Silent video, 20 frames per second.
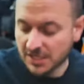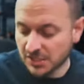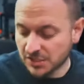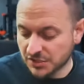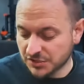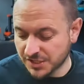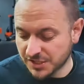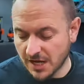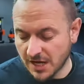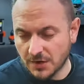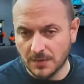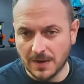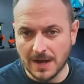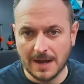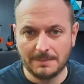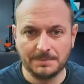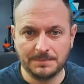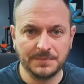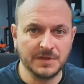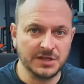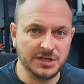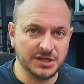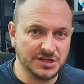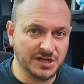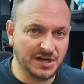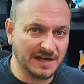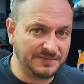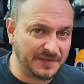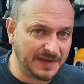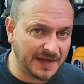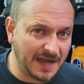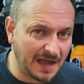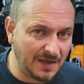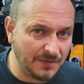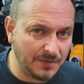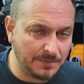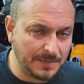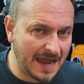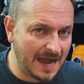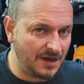So you don't have to cut
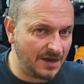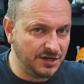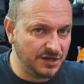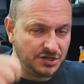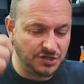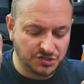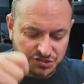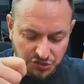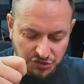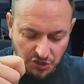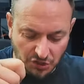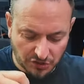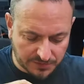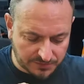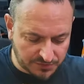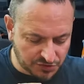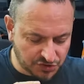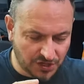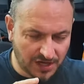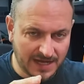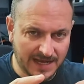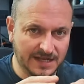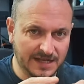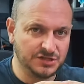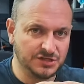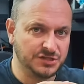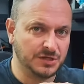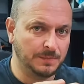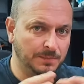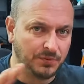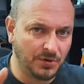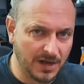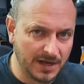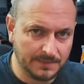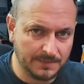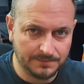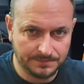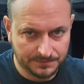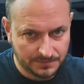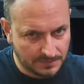them now. You can just knock them straight in. So
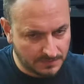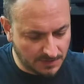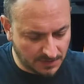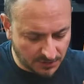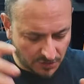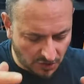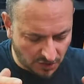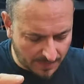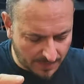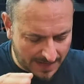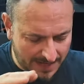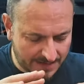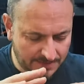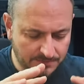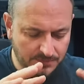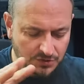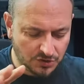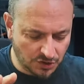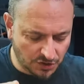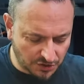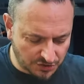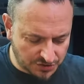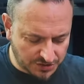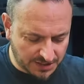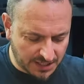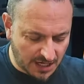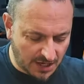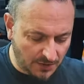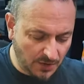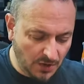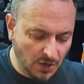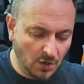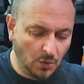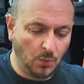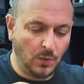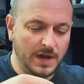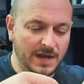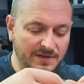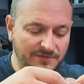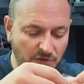print, knock them in, you're good to go.
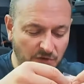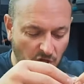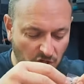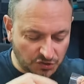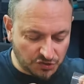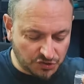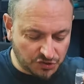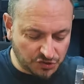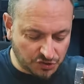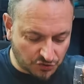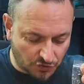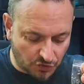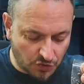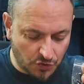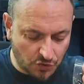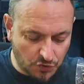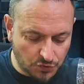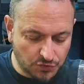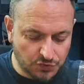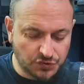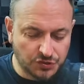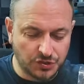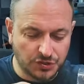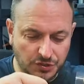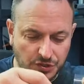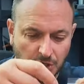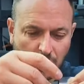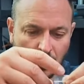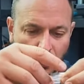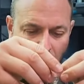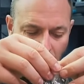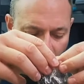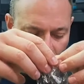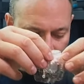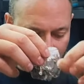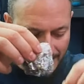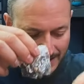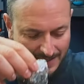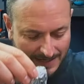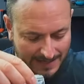We've got screws
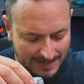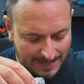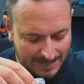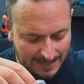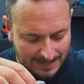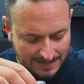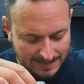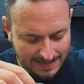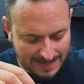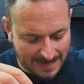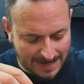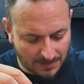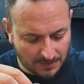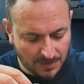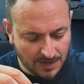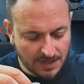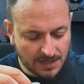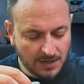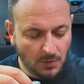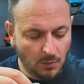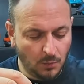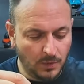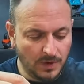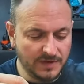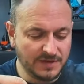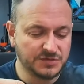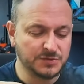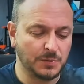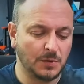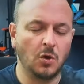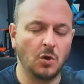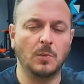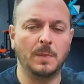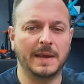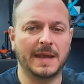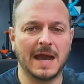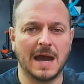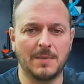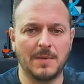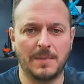galore in here. Now, this will all
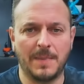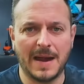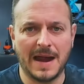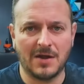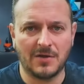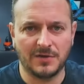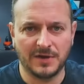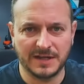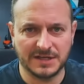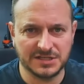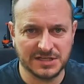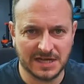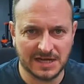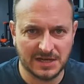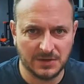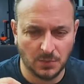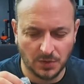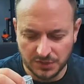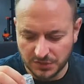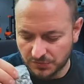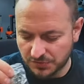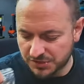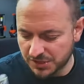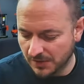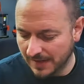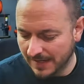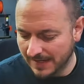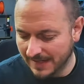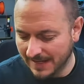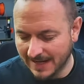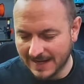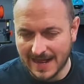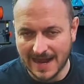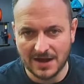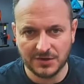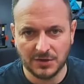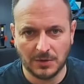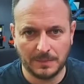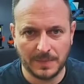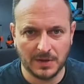become apparent exactly what you're doing and how
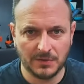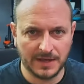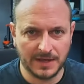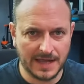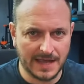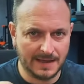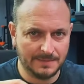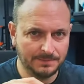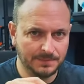you're building it.